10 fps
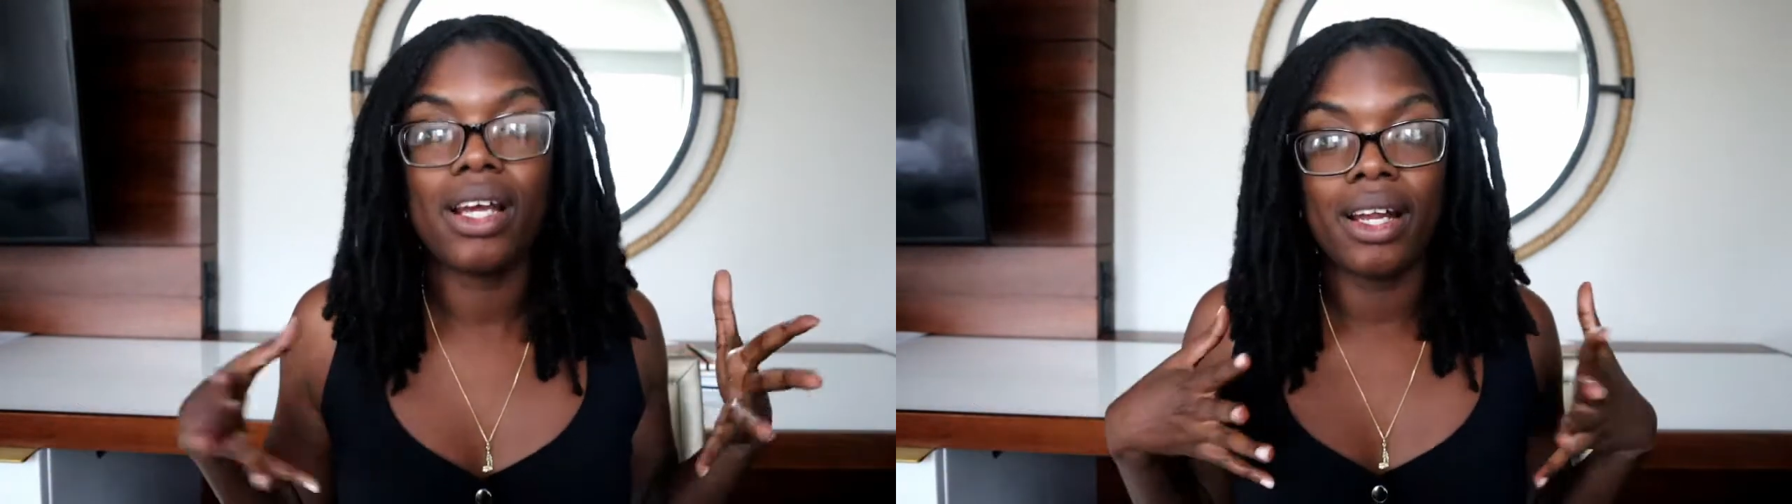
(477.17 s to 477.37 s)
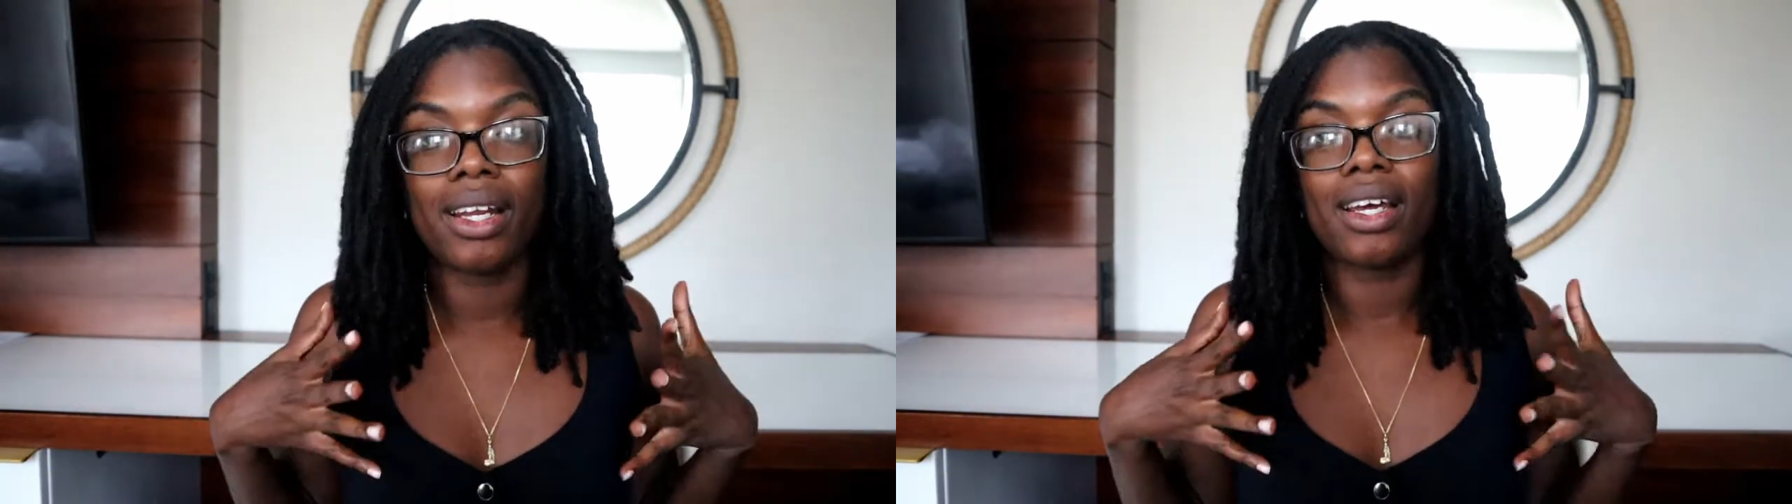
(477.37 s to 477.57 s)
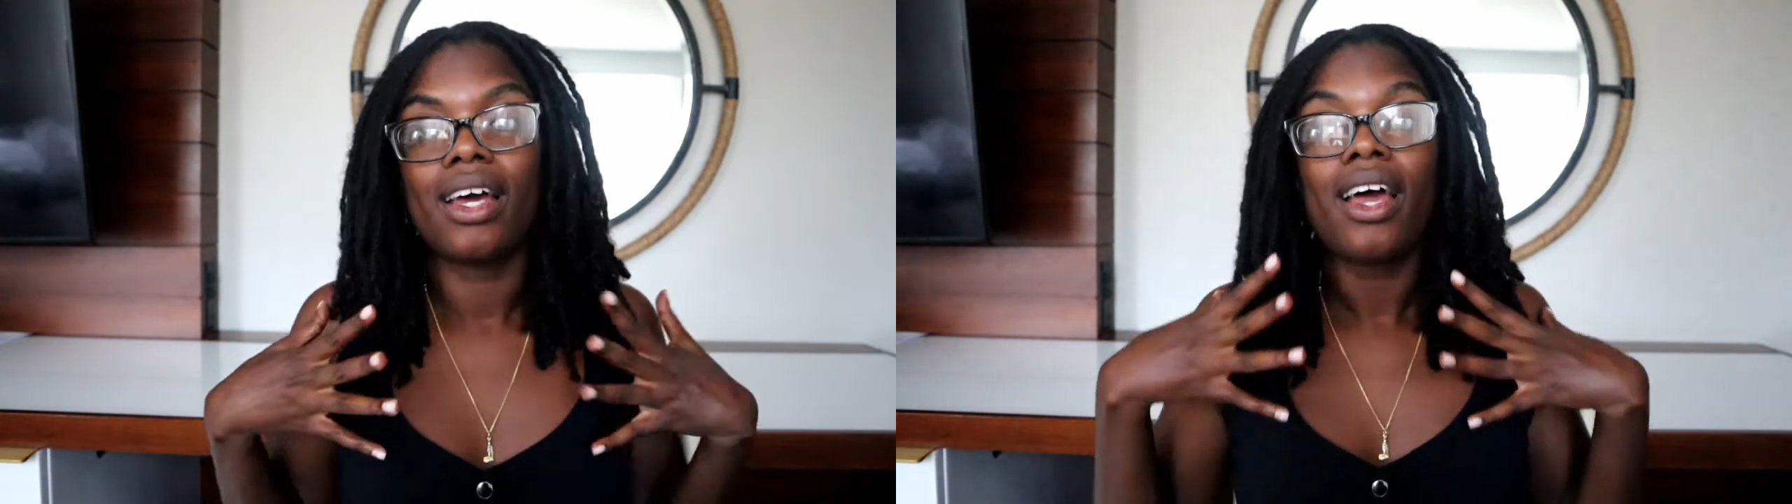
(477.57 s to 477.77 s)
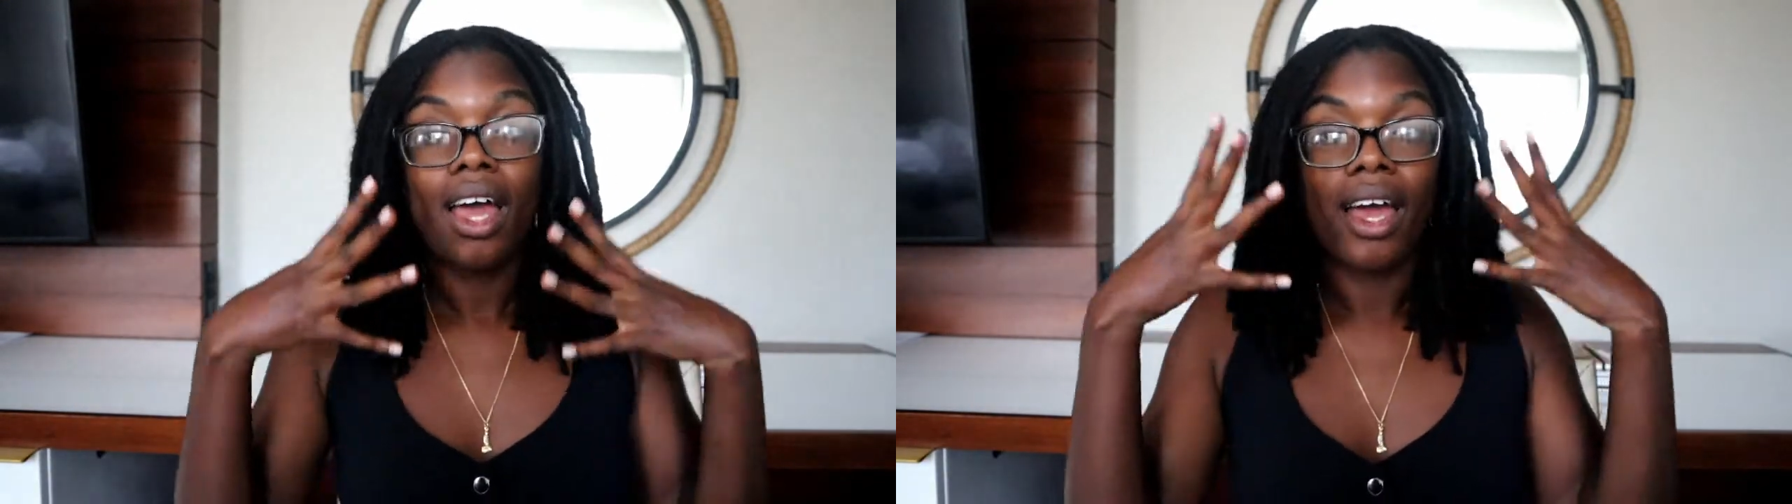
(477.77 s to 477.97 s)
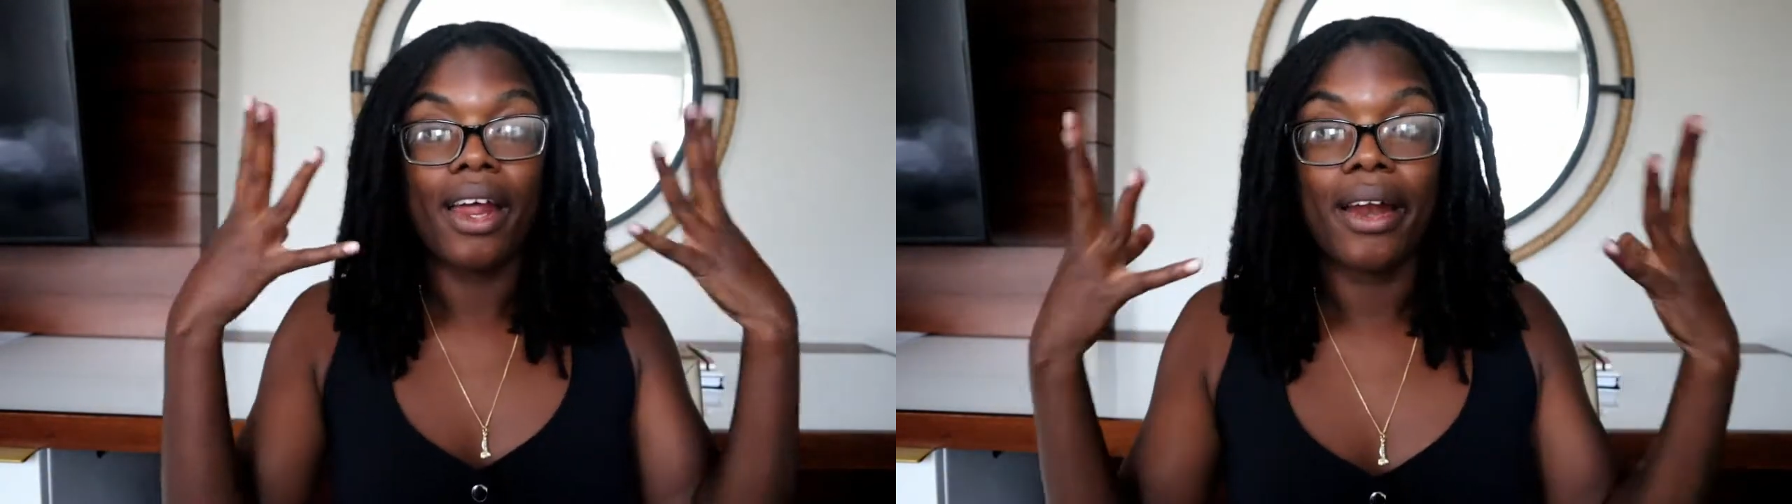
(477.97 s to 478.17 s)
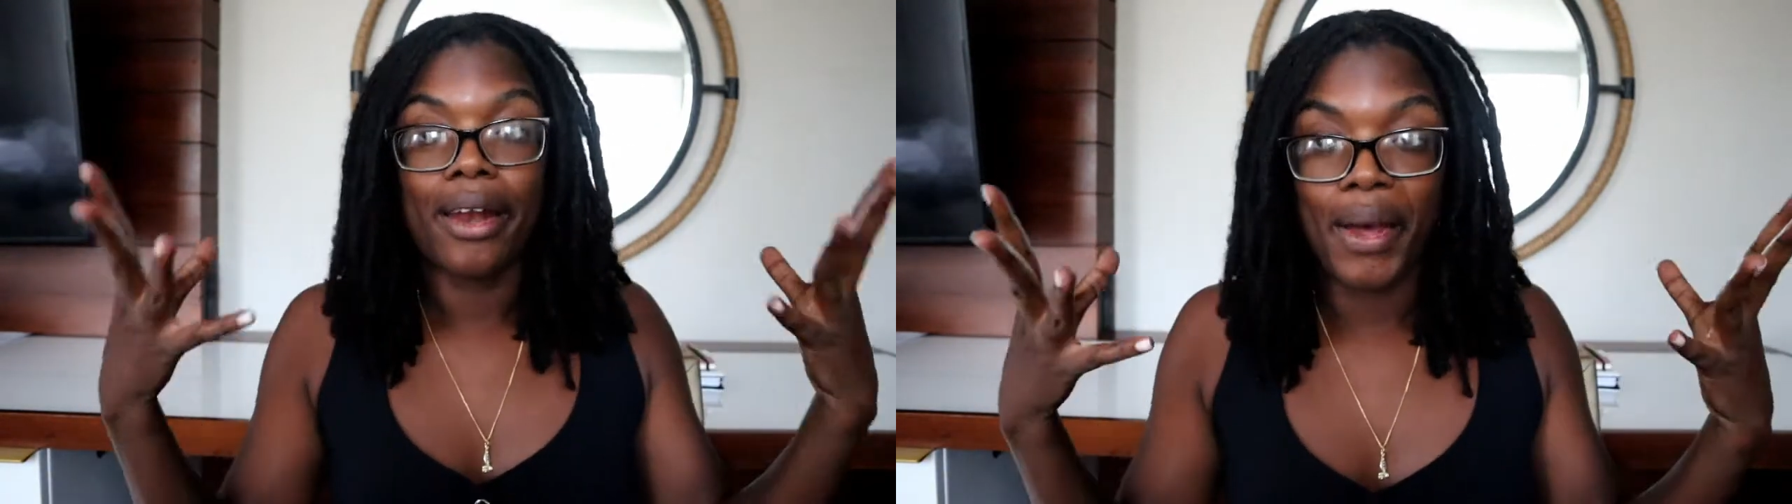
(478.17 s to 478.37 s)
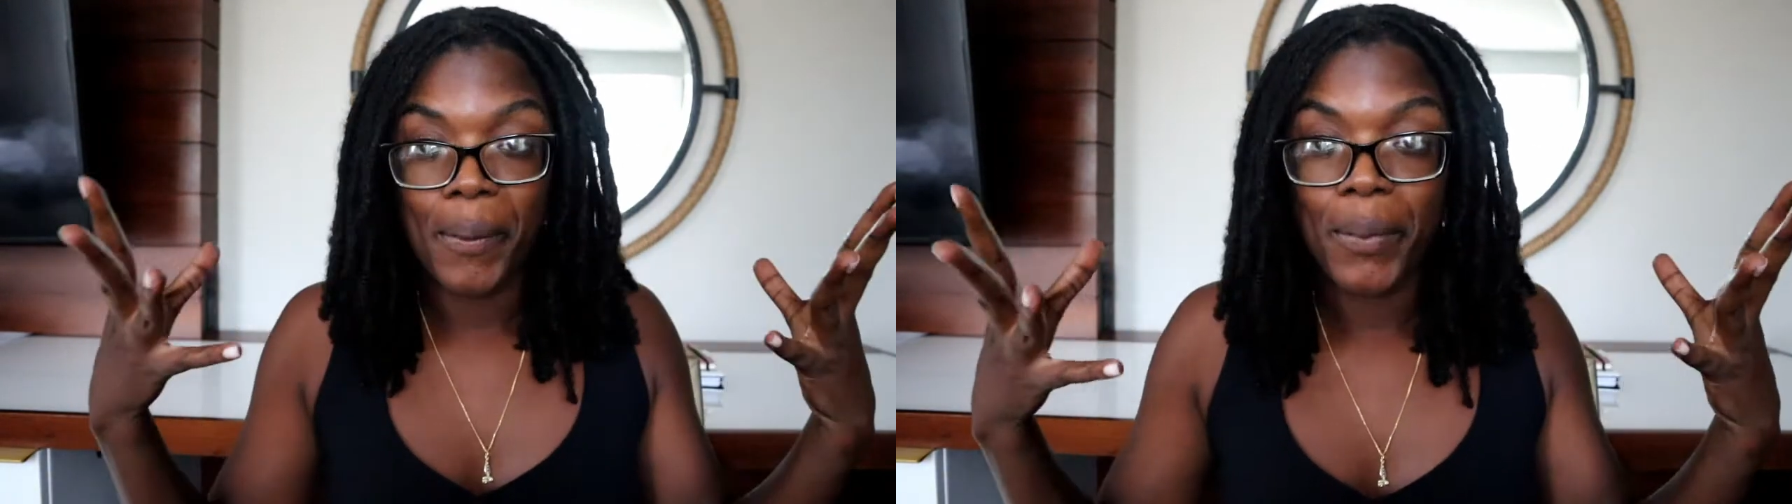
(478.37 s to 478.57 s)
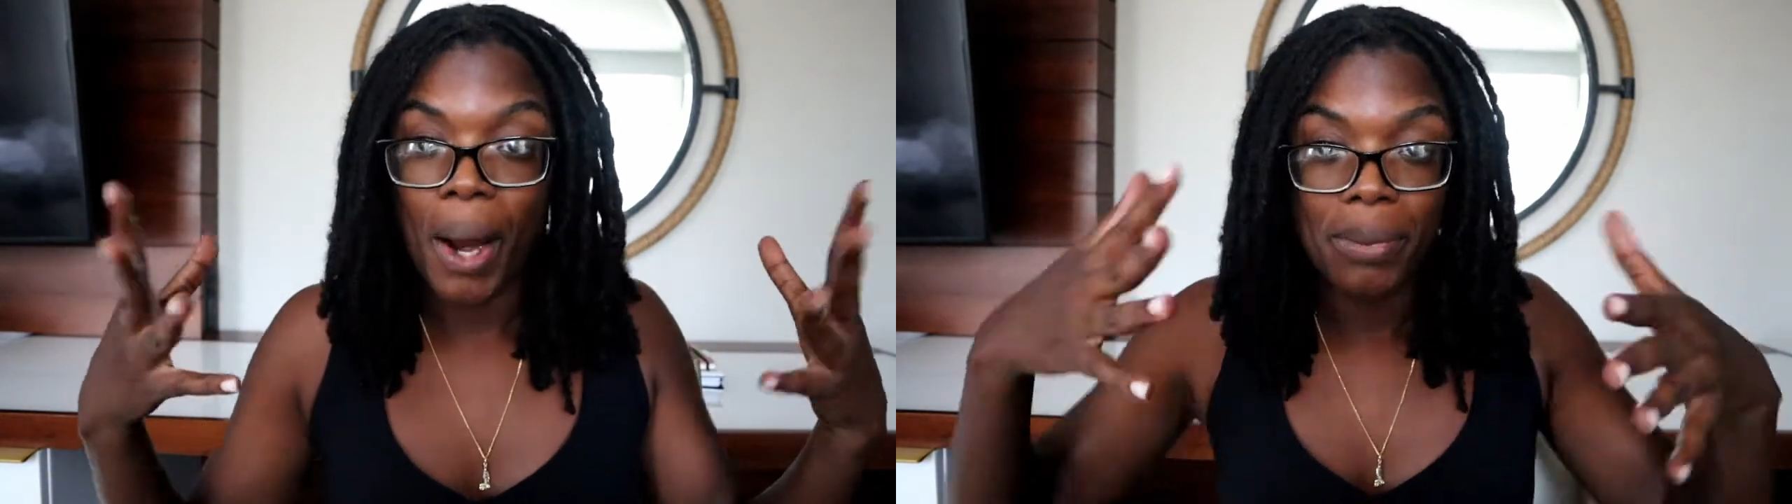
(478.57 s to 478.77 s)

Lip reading: it no more.